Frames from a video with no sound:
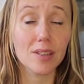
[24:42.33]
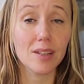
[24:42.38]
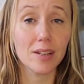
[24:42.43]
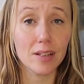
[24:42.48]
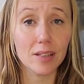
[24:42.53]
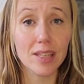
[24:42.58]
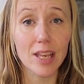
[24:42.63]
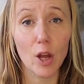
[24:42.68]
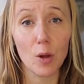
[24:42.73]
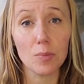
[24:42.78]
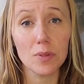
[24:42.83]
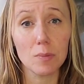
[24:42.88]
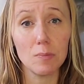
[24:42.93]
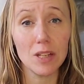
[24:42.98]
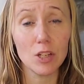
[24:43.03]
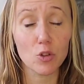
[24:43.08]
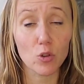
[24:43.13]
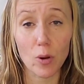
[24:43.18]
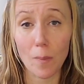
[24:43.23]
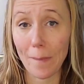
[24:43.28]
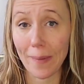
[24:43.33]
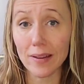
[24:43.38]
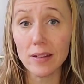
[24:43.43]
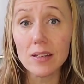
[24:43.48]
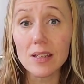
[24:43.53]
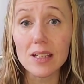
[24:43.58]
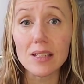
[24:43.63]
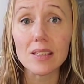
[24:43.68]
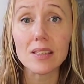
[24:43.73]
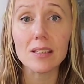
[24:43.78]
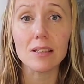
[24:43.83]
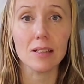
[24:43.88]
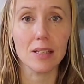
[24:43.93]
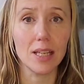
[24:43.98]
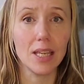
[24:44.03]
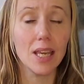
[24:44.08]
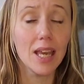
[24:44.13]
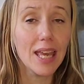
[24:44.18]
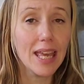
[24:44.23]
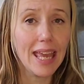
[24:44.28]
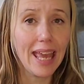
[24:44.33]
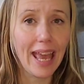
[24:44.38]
and it's helped me tremendously.